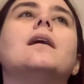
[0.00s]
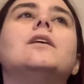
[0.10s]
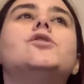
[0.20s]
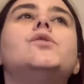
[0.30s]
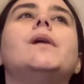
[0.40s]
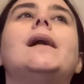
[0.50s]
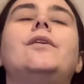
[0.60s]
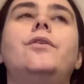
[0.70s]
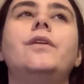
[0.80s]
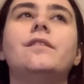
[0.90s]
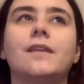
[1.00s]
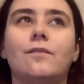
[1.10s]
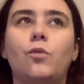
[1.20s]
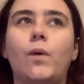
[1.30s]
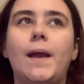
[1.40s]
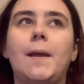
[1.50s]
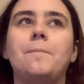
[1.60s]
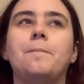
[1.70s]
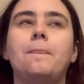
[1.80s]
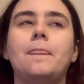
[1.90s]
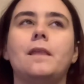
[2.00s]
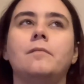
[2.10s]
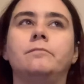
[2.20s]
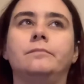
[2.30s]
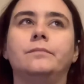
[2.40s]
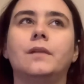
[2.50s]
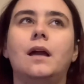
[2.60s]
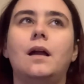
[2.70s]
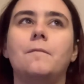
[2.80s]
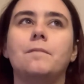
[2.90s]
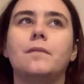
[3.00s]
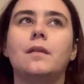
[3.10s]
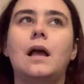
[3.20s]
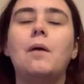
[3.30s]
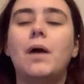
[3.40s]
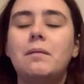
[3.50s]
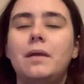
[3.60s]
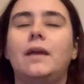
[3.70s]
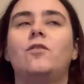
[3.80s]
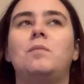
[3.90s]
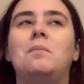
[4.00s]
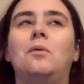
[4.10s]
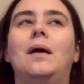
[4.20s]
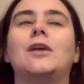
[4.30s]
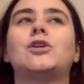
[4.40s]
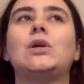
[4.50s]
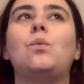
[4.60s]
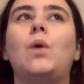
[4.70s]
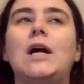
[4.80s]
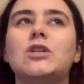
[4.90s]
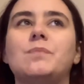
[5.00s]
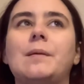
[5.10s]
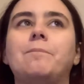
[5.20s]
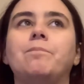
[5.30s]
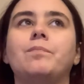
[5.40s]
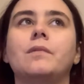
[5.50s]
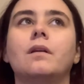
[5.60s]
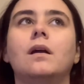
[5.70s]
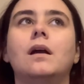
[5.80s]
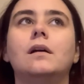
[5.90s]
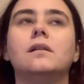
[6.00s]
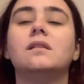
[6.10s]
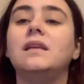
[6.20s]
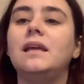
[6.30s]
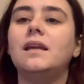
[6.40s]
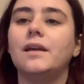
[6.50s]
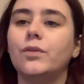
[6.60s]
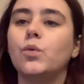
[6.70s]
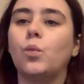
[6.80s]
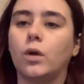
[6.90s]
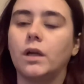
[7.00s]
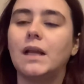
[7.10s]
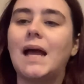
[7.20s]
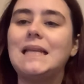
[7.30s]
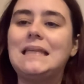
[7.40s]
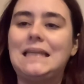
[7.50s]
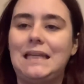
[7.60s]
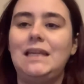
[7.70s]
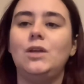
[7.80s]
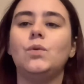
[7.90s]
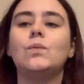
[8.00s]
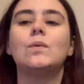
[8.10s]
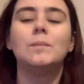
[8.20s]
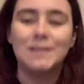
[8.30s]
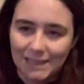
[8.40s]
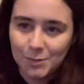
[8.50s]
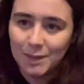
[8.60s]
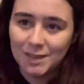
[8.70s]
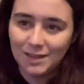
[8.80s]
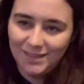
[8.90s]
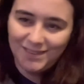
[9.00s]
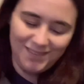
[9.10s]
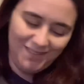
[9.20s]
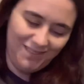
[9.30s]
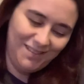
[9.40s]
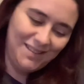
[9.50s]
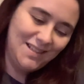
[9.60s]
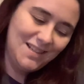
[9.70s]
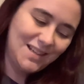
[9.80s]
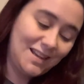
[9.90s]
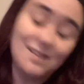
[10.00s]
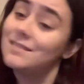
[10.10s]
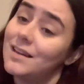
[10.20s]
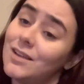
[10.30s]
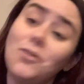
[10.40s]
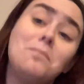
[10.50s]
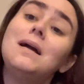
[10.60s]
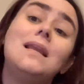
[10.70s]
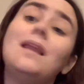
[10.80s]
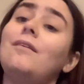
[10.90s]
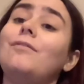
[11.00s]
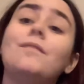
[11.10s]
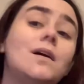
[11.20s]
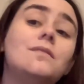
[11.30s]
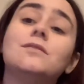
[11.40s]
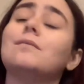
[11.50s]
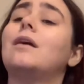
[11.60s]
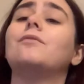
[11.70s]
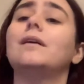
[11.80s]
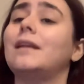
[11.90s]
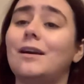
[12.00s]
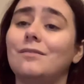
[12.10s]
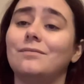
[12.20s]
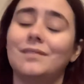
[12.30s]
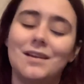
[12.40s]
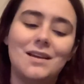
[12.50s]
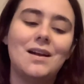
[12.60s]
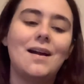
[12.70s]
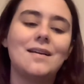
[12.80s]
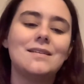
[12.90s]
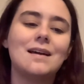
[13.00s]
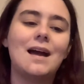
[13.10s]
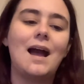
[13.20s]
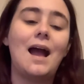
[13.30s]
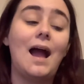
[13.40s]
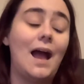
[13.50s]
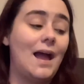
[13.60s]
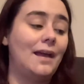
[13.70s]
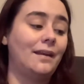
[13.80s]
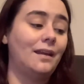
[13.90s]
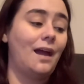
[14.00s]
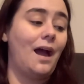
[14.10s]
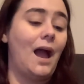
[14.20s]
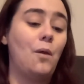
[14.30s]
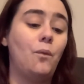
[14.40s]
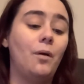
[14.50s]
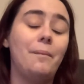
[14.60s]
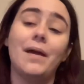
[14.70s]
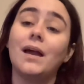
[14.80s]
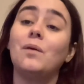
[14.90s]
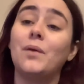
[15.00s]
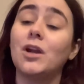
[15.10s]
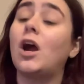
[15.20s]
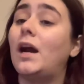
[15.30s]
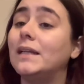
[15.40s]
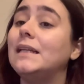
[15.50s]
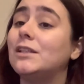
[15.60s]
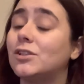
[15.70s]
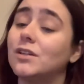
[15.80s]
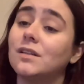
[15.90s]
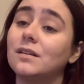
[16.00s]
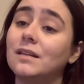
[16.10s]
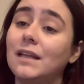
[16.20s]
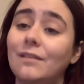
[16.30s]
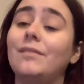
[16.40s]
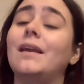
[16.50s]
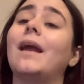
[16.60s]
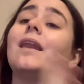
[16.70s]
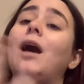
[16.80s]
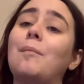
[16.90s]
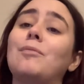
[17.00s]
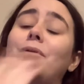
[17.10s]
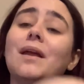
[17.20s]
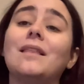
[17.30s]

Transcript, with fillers: To enter this giveaway, hmm, I want to make it for people to actually watch me. Sneak in the word knee replacement, because that is what my life revolves around right now and I will pick a winner on Easter evening and upload it and